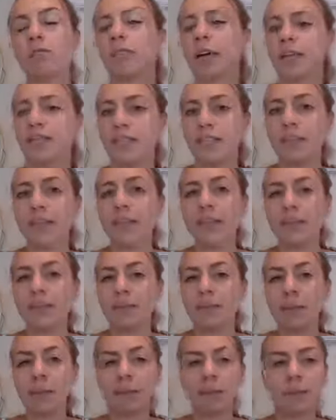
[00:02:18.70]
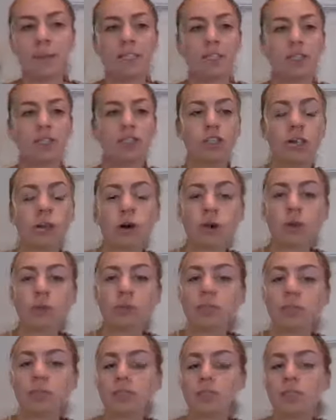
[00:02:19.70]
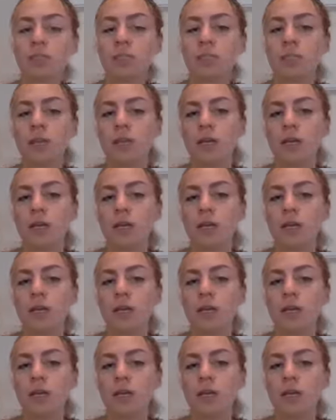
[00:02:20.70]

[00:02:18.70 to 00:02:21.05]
rice cake, maybe a piece of toast,